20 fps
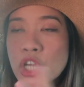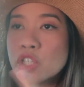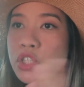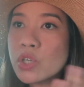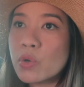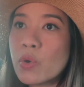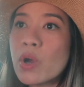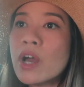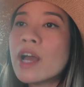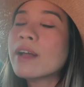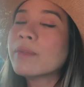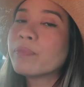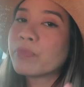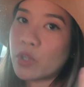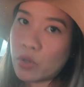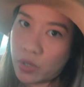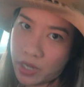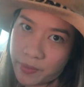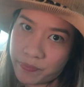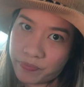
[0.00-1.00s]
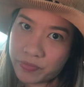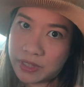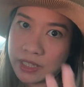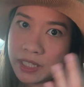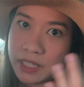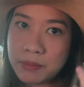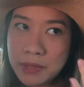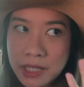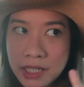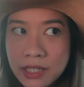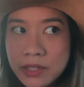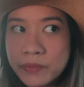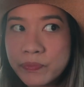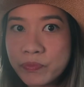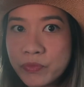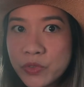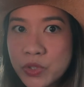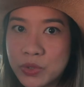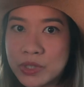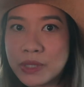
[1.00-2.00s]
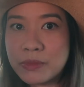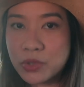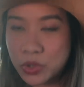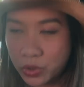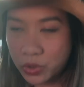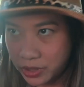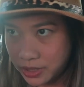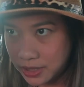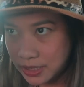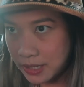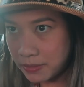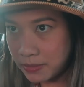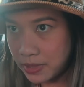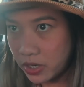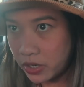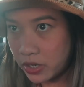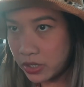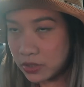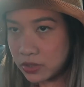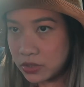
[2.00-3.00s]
so okay, let me do some story time here.